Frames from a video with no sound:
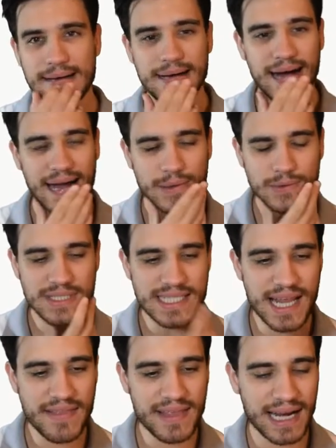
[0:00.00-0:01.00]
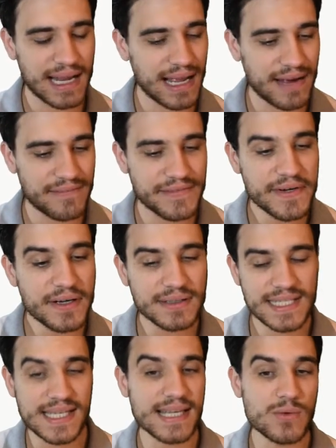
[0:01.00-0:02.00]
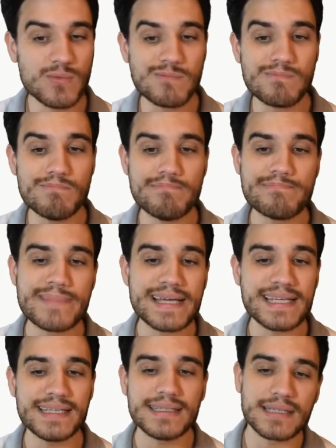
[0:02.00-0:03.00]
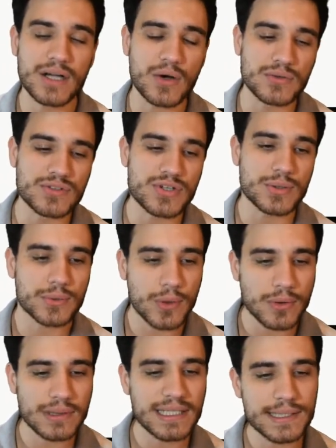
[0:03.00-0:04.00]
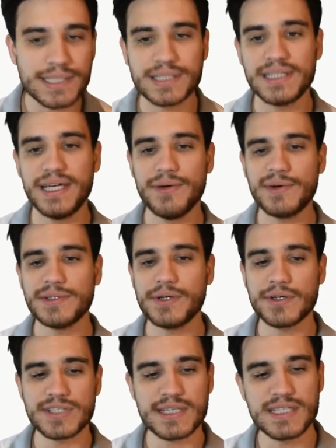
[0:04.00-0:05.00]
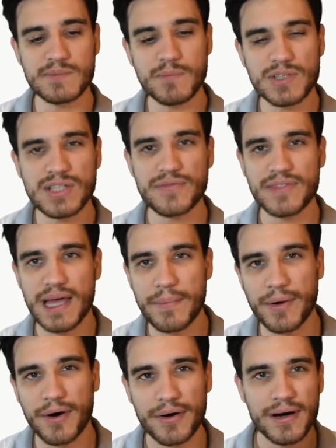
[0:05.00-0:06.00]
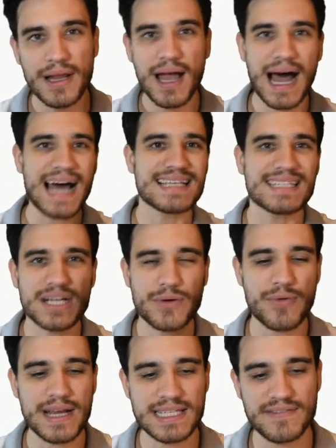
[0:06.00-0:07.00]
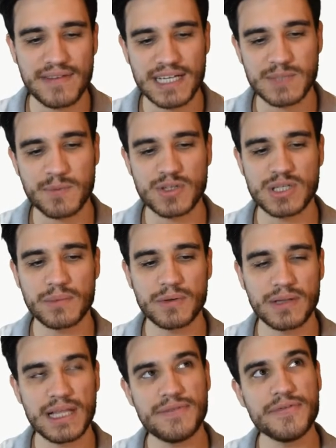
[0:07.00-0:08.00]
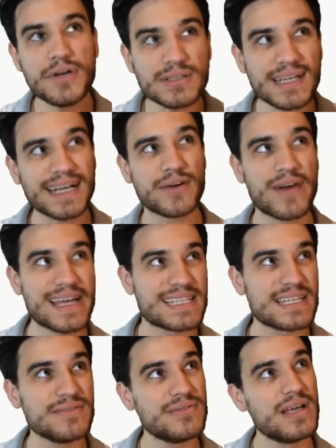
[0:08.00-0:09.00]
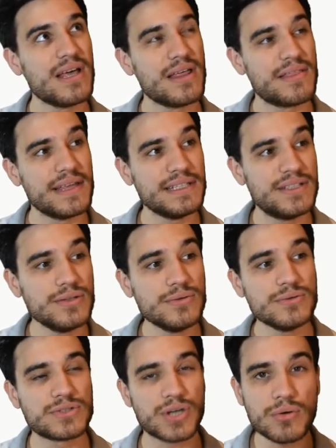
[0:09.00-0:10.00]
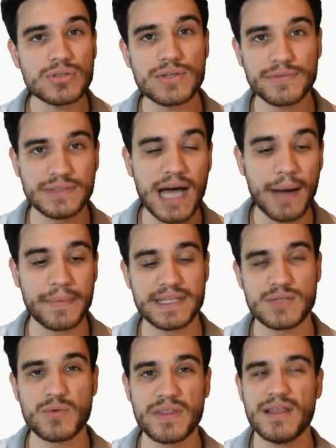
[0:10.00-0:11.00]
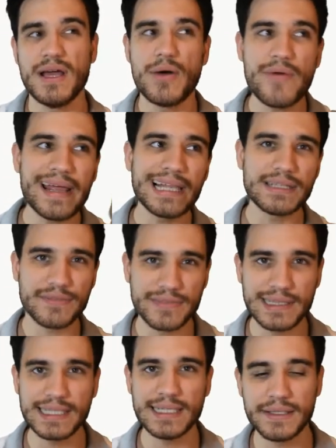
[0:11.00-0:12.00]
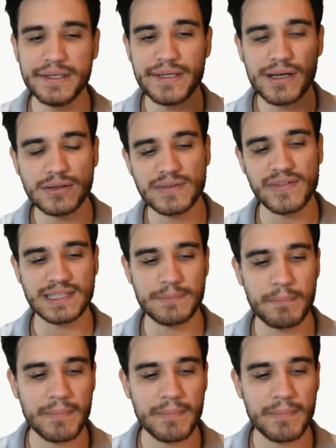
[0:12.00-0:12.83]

I would say that I have not seen many control-ish Gyarados. Most of them are as aggressive as possible. If not aggressive, they do tons of damage with relatively not that